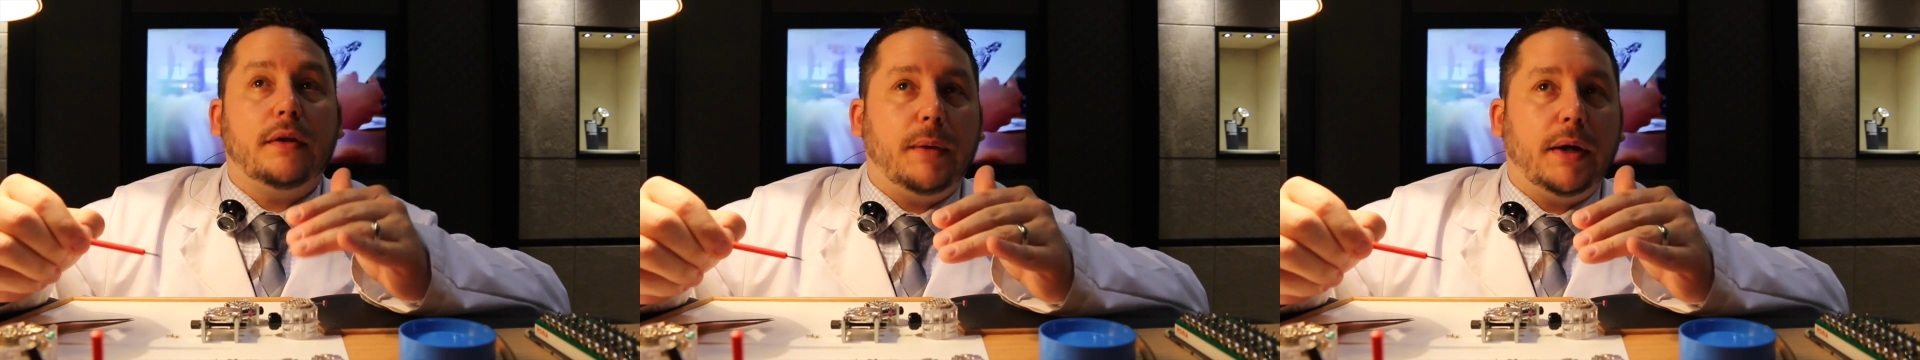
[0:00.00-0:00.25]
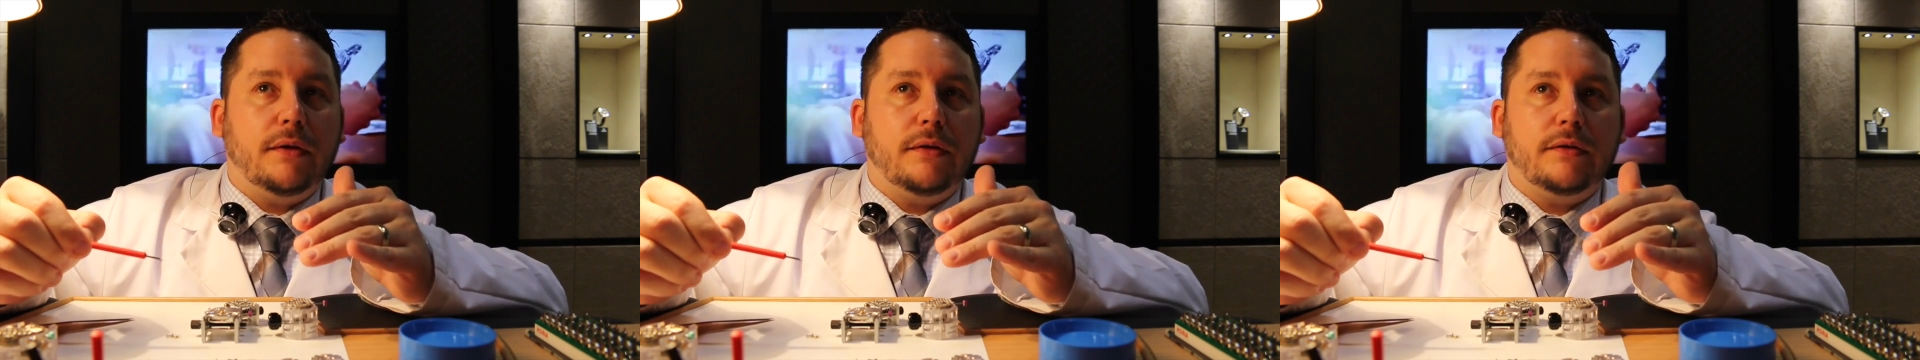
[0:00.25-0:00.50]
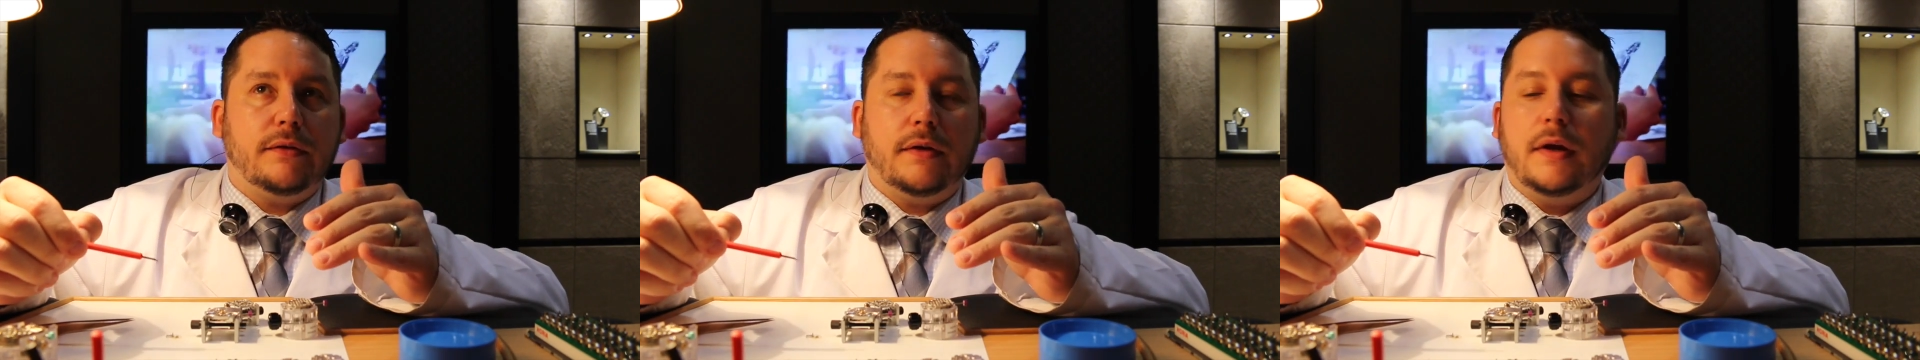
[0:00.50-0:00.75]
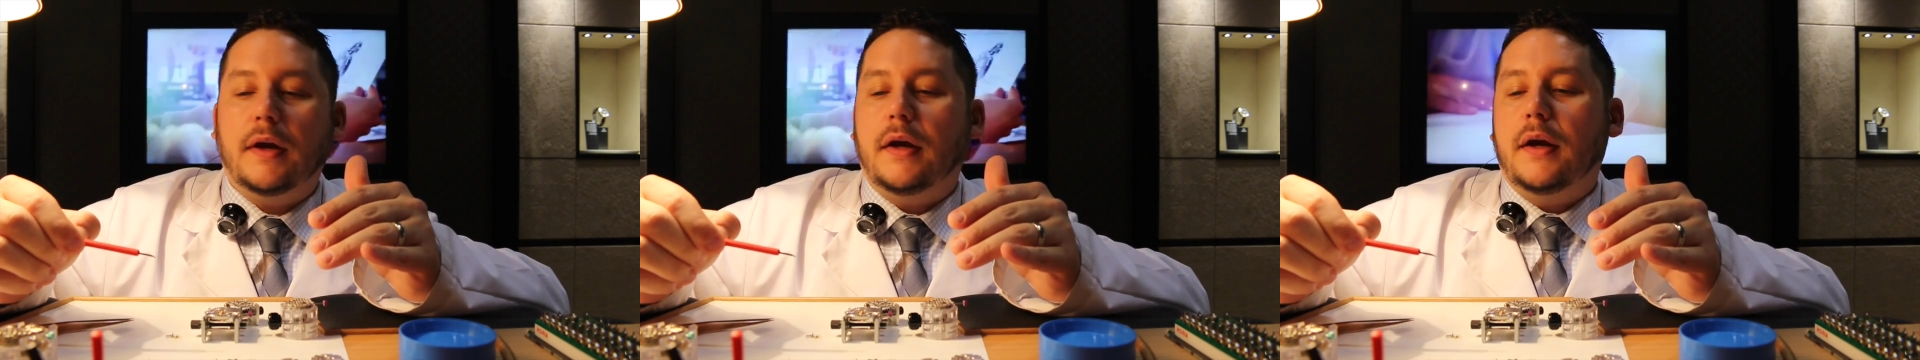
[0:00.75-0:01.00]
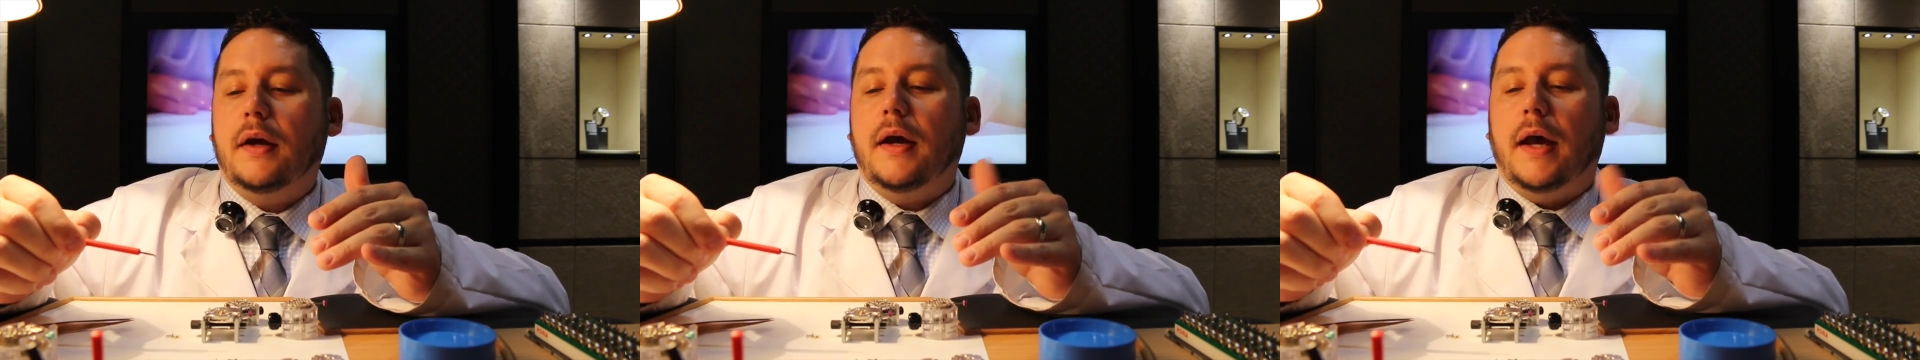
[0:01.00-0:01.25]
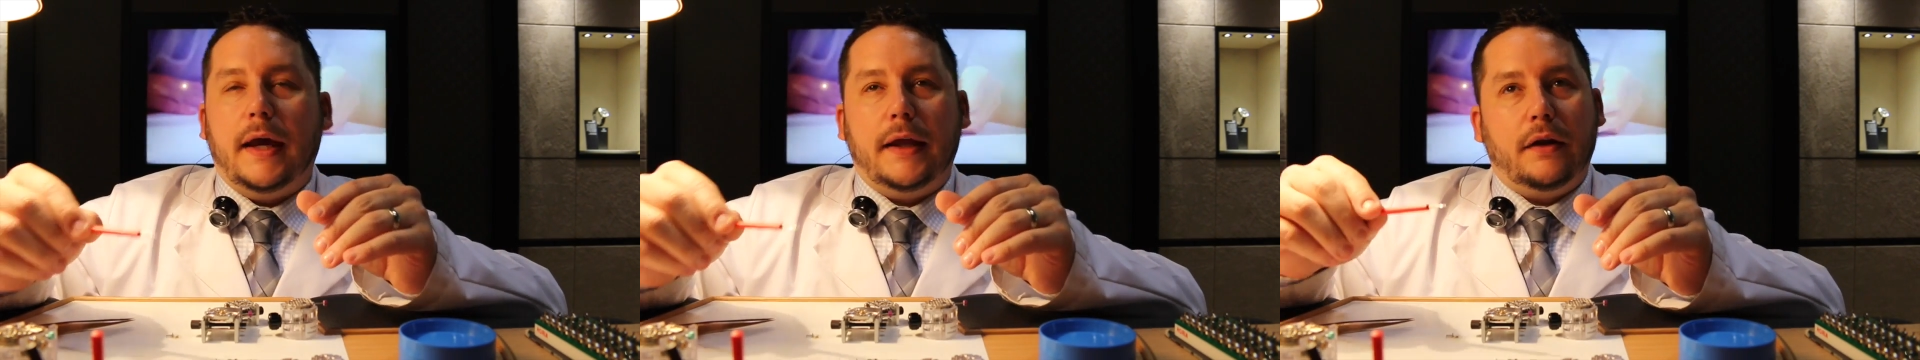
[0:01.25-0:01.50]
the metals,
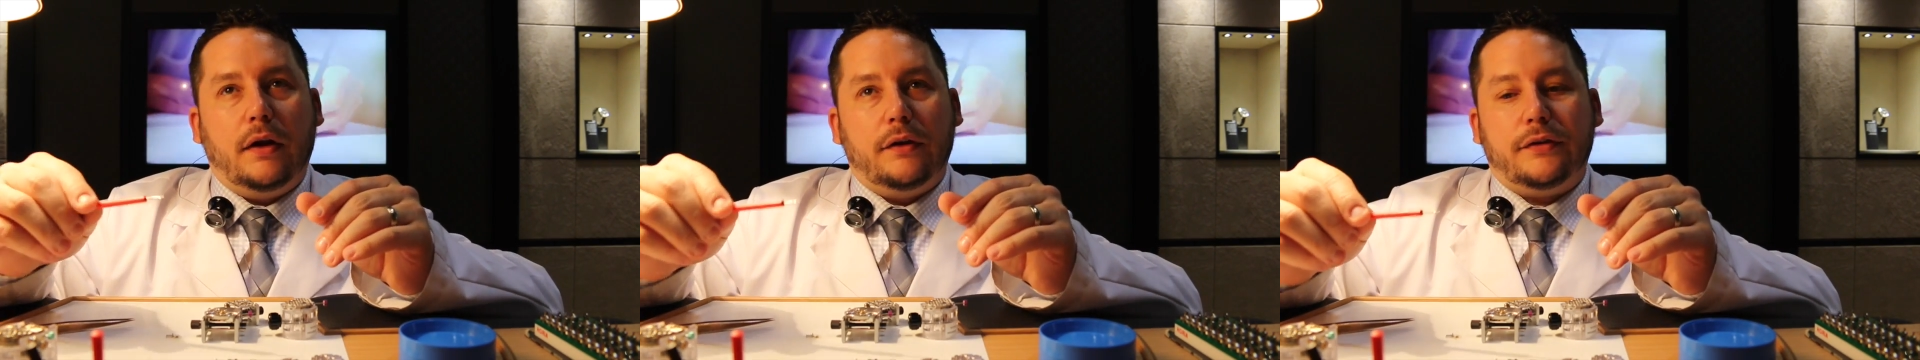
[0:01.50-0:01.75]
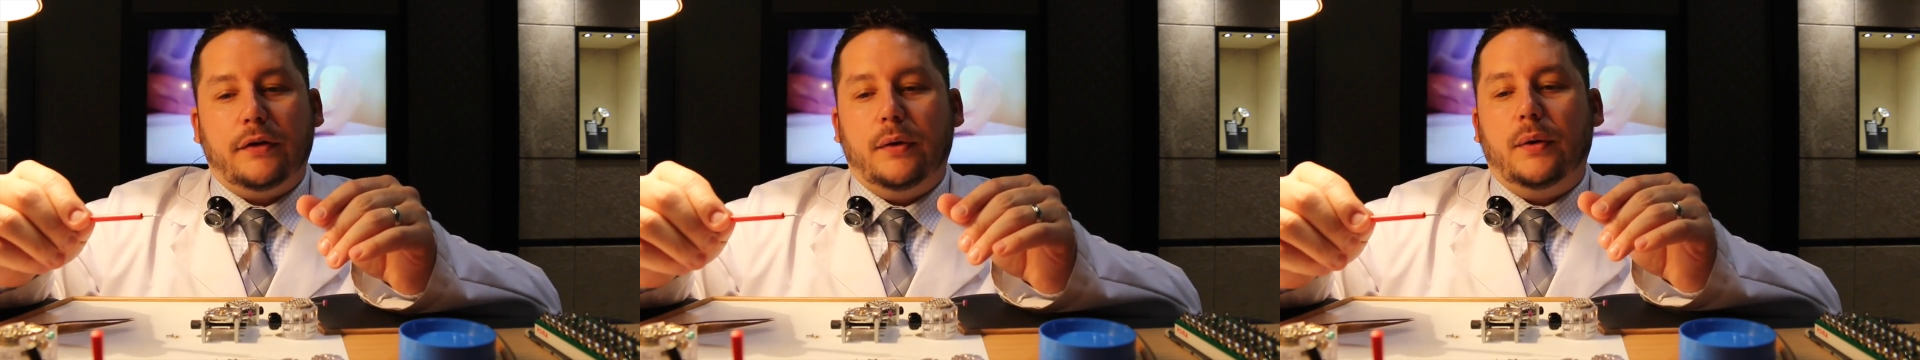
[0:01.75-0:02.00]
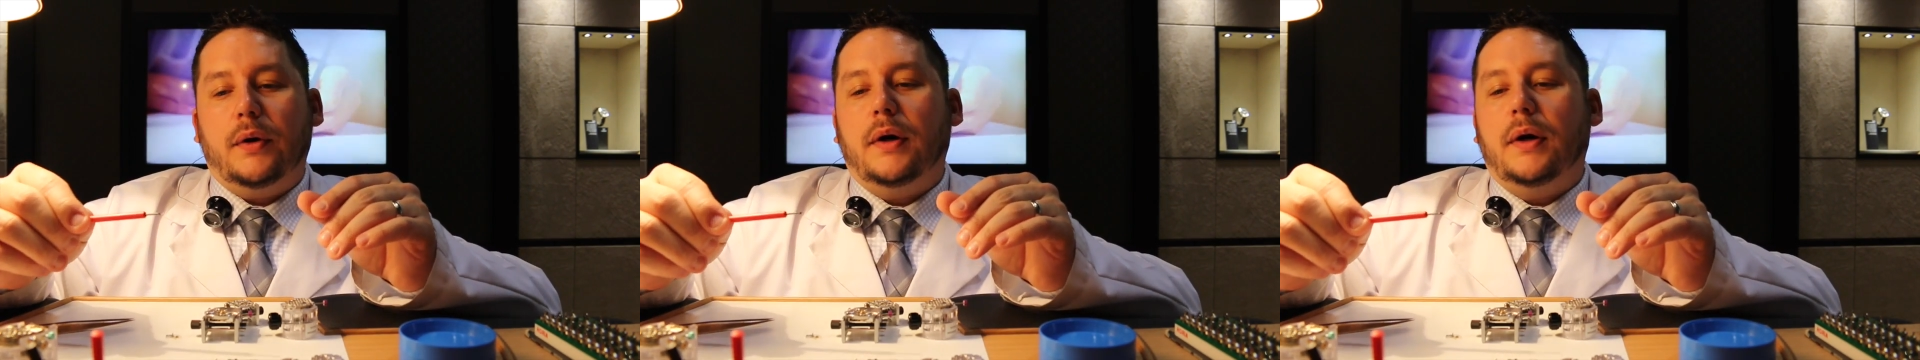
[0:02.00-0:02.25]
and then also,